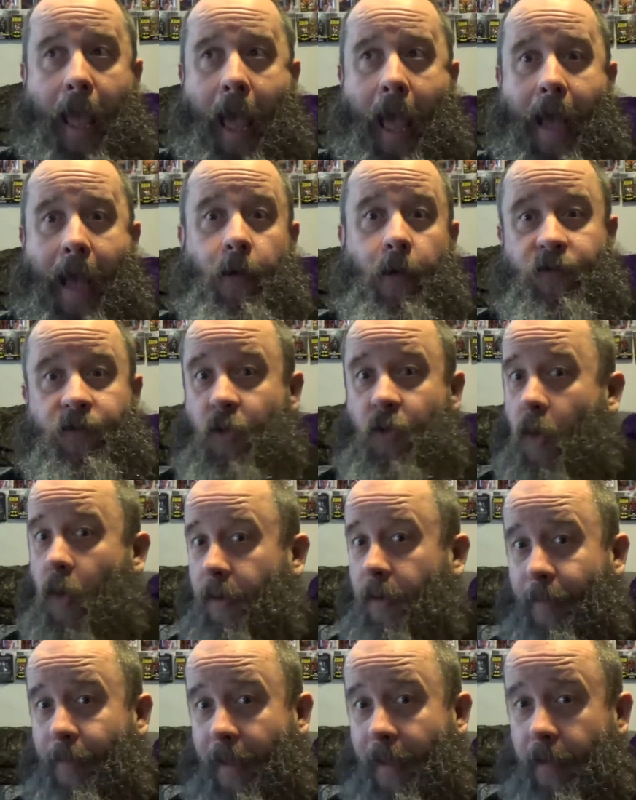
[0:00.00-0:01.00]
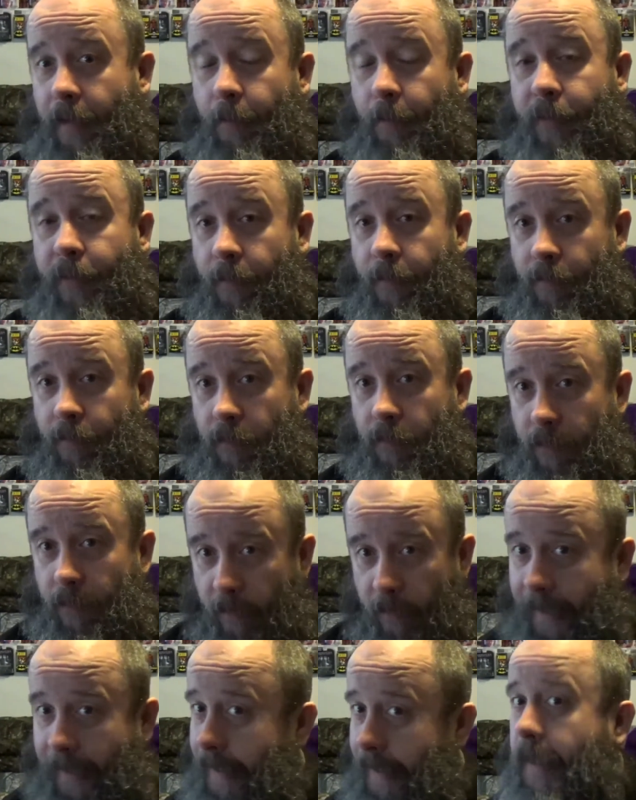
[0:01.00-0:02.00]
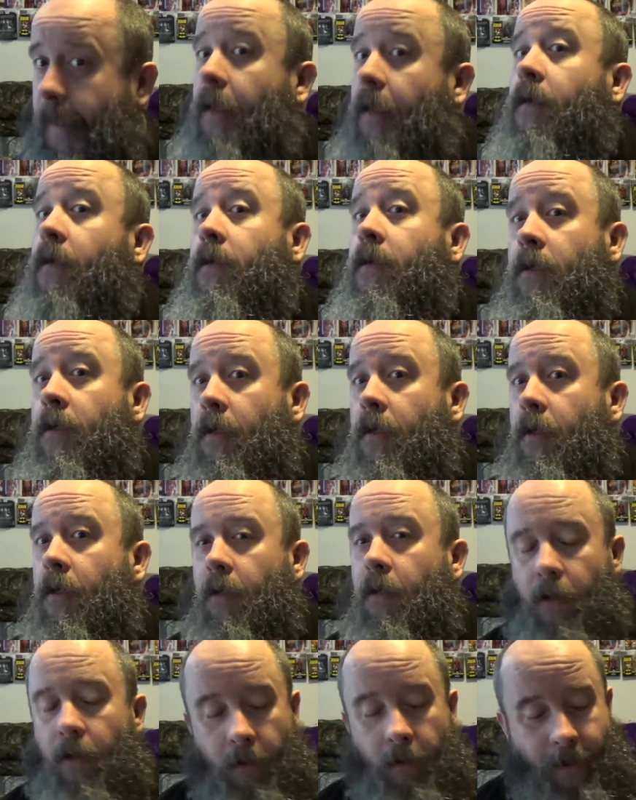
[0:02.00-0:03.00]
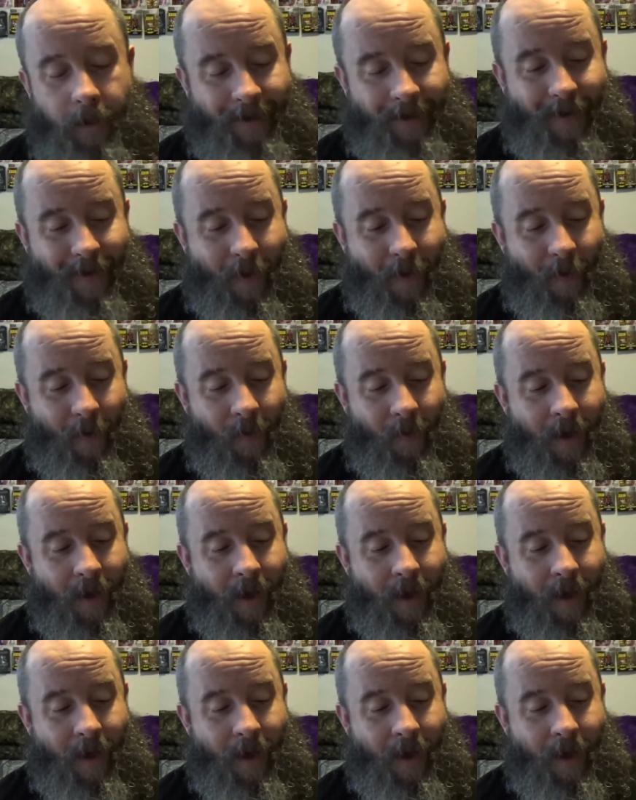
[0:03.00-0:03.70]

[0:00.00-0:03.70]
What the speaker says: I know squat about it, but I'm learning, you know,